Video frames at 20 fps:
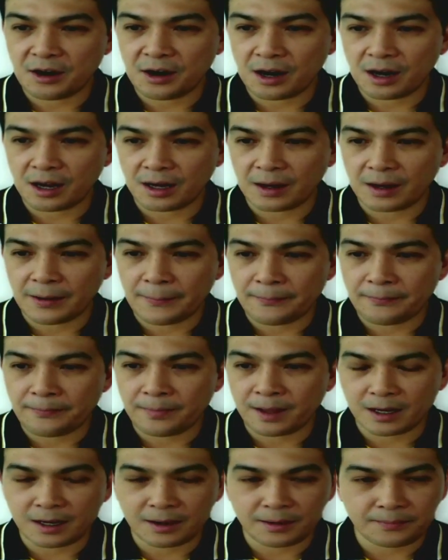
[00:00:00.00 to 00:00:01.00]
near, um,
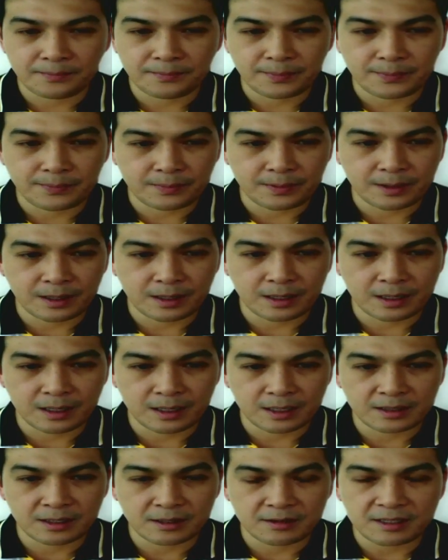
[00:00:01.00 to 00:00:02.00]
uh, uh,
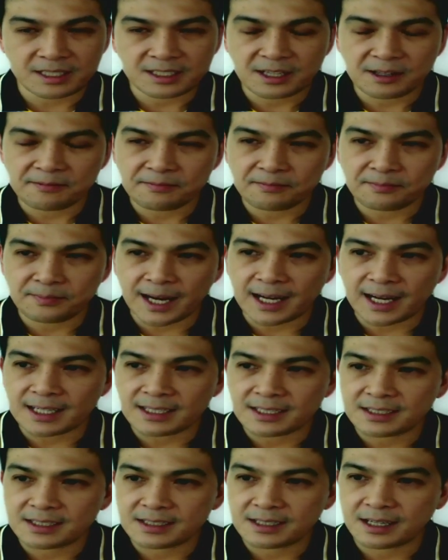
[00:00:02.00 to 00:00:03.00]
in the recent
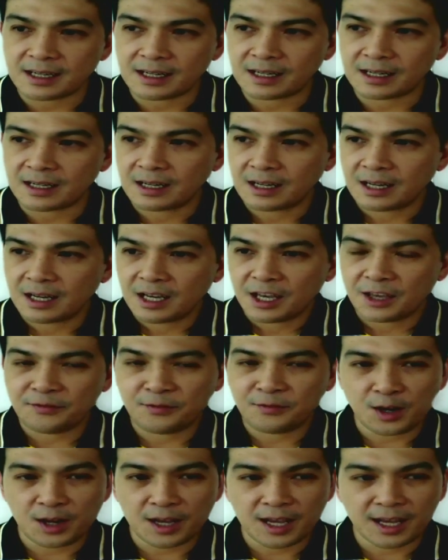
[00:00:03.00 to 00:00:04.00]
past. Uh, if
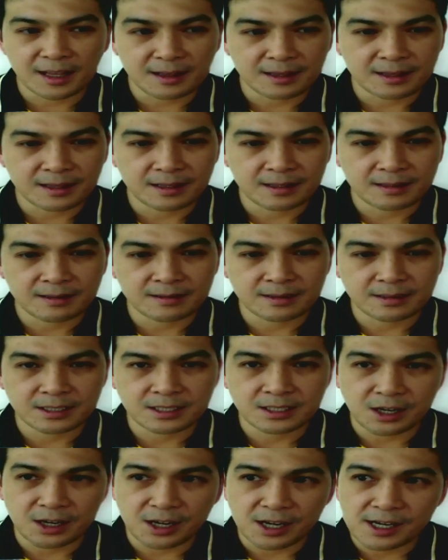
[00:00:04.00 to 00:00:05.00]
you look at
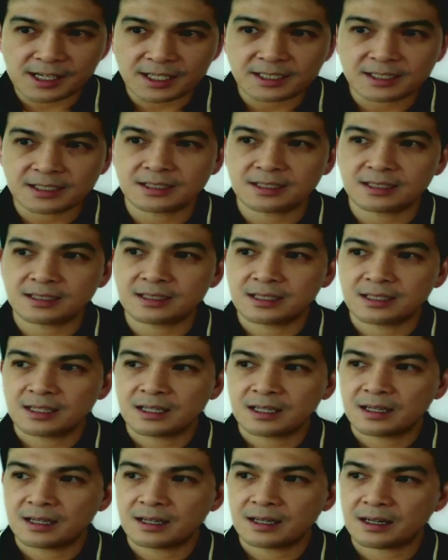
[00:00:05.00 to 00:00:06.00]
SARS
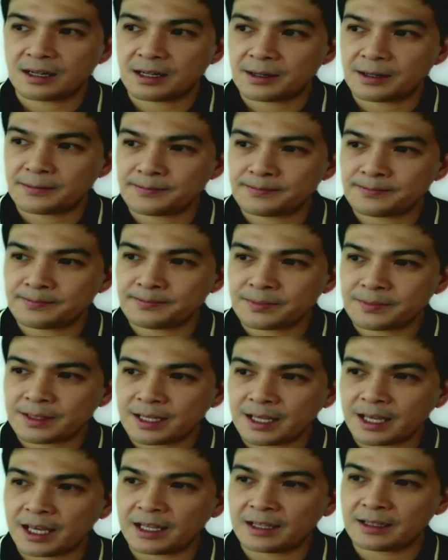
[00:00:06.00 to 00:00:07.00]
um,
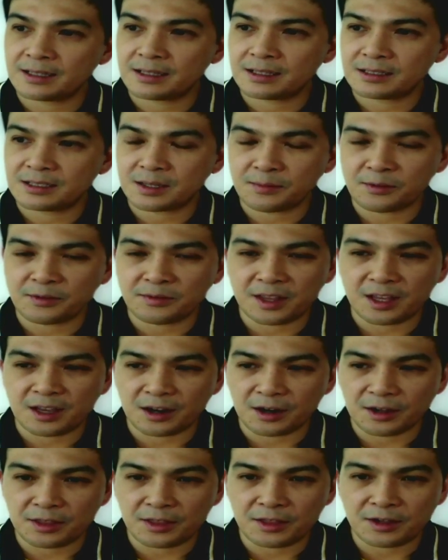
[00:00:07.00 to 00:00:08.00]
and some of the
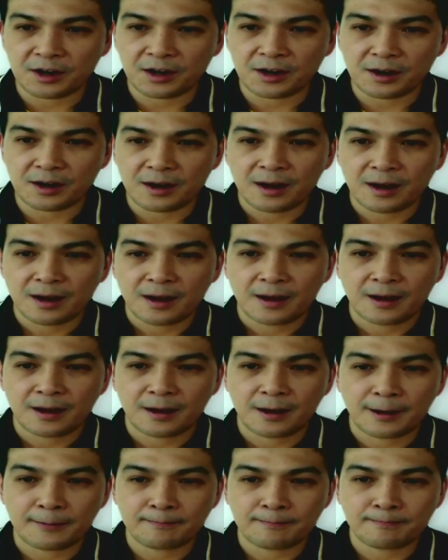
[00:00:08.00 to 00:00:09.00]
other
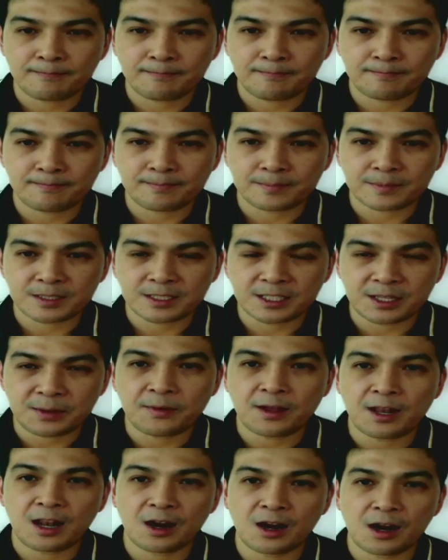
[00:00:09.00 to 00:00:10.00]
um,
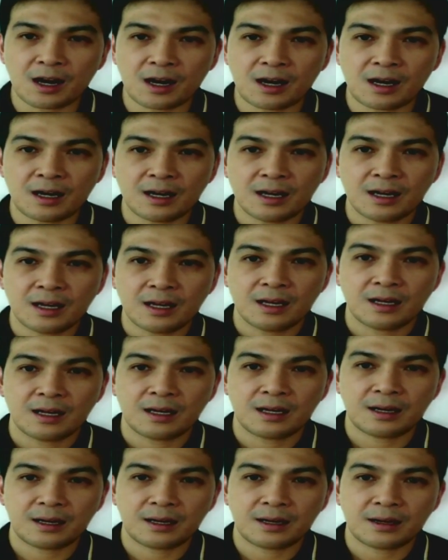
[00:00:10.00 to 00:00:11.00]
similar
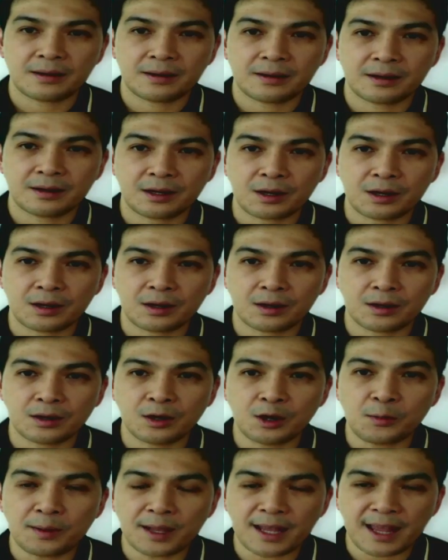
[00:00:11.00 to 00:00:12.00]
uh,
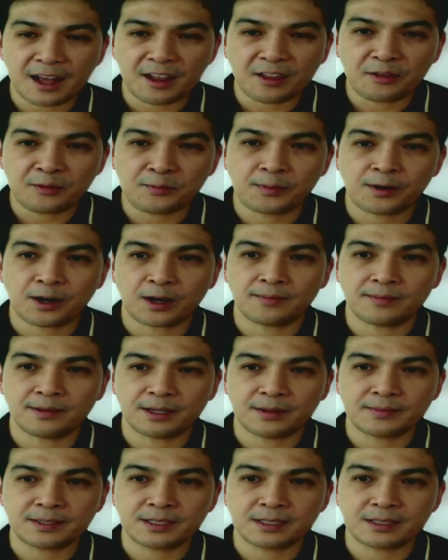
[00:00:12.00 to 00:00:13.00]
global health
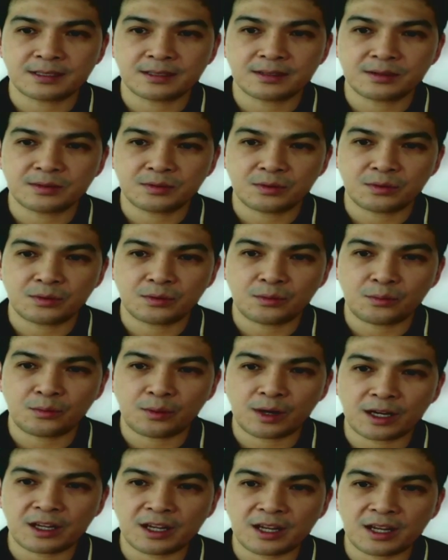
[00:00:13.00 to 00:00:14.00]
problems,
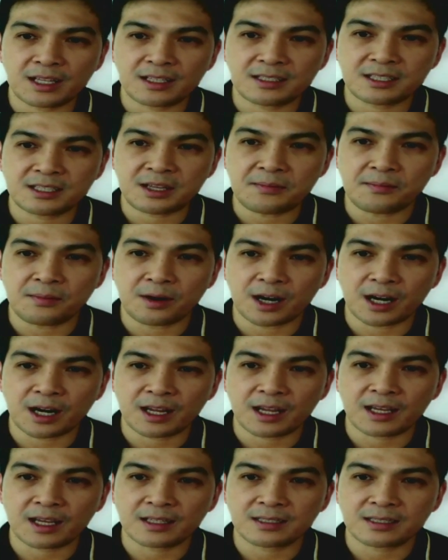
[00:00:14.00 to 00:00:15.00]
where you can see
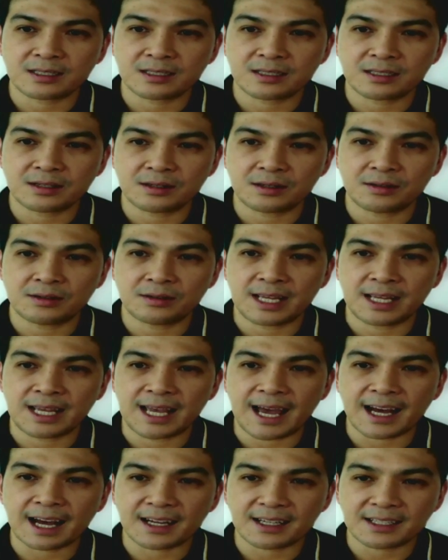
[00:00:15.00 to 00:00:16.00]
markets
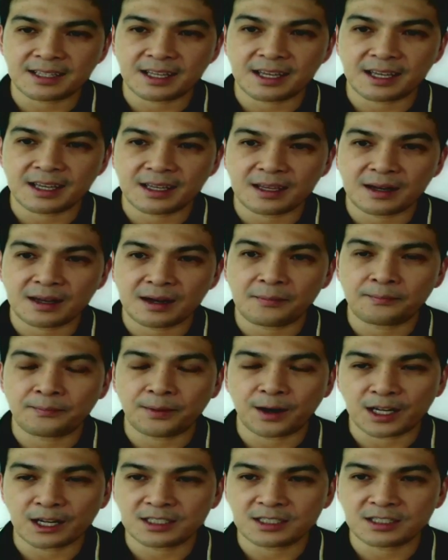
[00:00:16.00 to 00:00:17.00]
reacting uh,
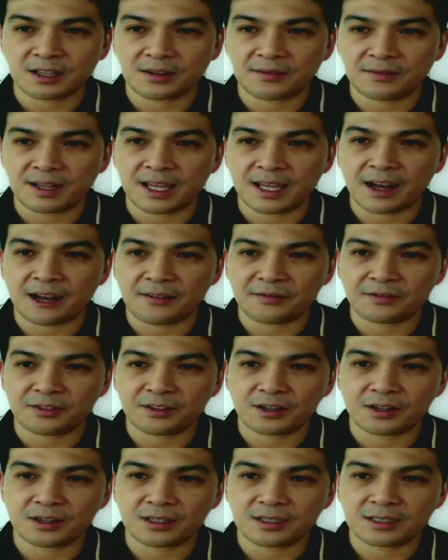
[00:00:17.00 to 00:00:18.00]
positively
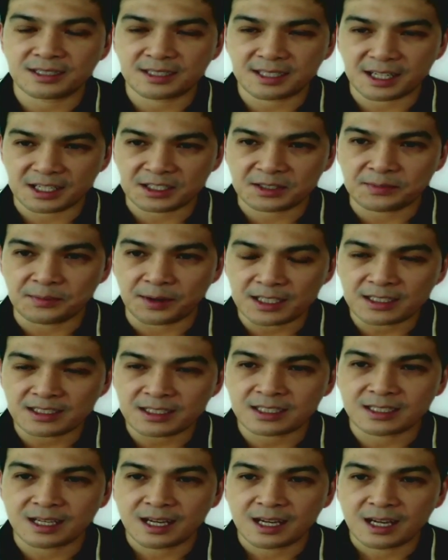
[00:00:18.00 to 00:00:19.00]
after six
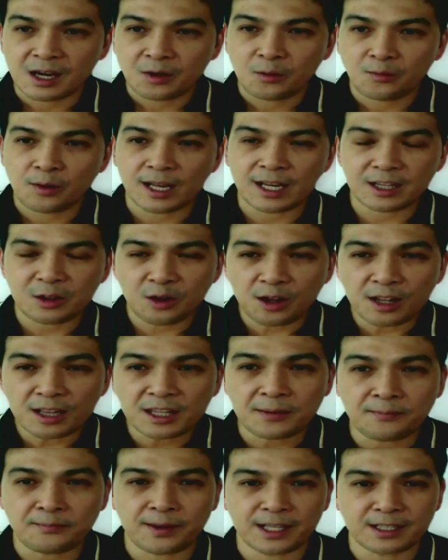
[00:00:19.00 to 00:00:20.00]
months. Well, it all
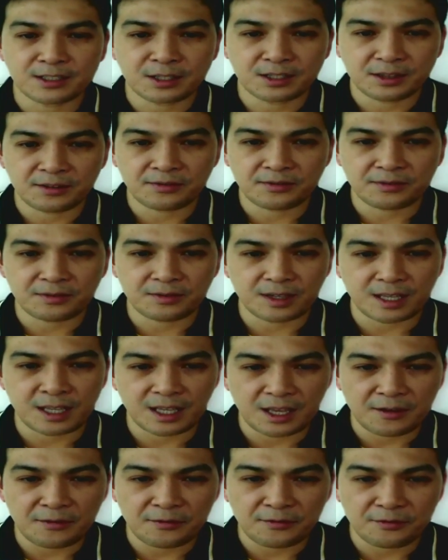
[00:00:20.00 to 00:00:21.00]
depends on the,
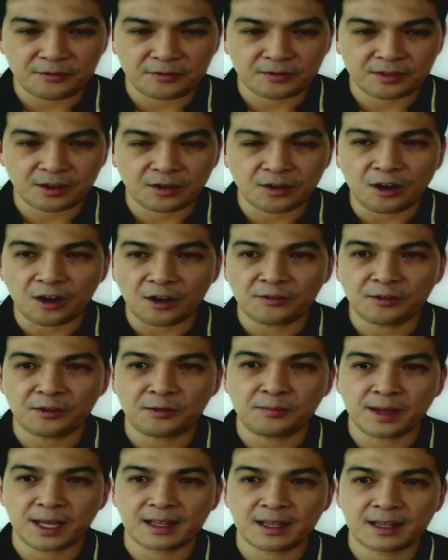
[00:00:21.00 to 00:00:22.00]
if the
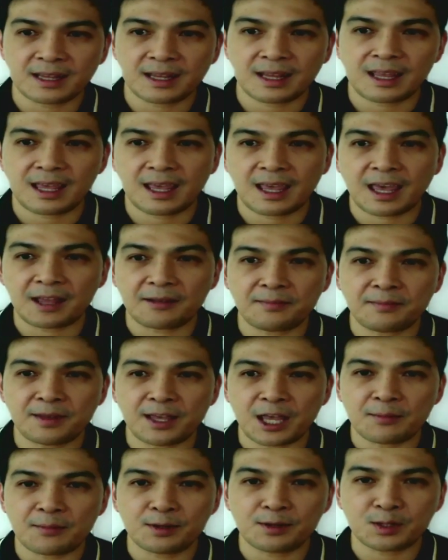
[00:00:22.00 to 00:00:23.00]
government can
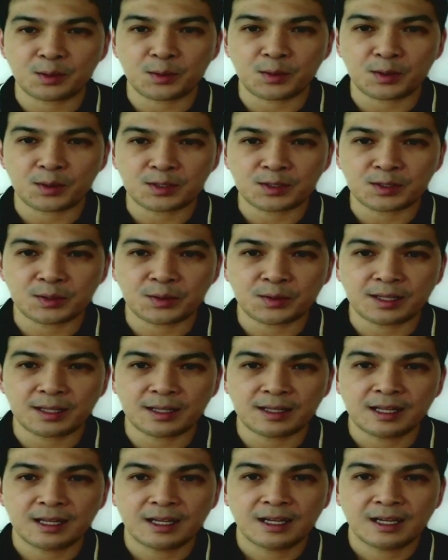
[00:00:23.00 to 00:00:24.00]
be able to
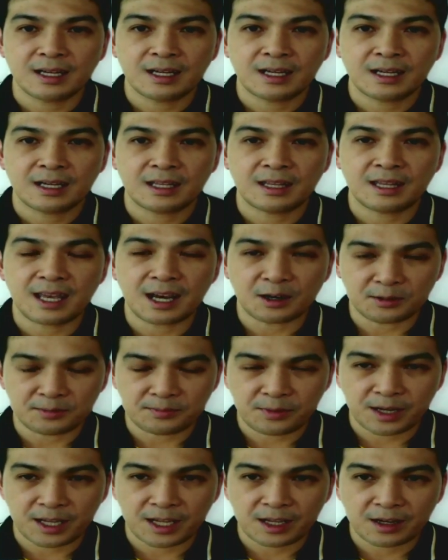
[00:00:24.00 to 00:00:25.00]
control the outbreak.